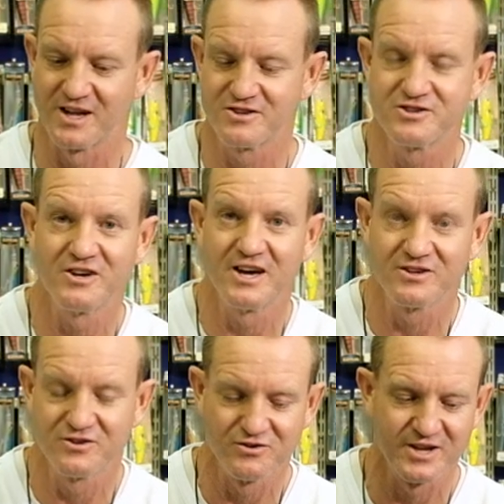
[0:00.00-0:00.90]
I'll show you how
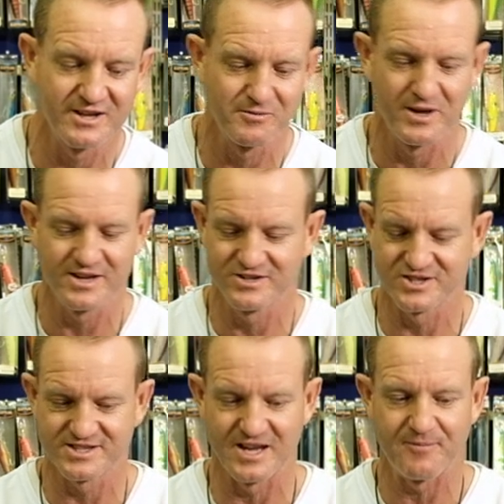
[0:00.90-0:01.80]
to do that one
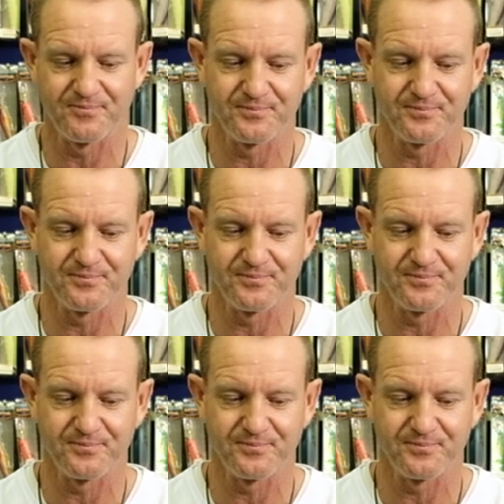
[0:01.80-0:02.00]
just now.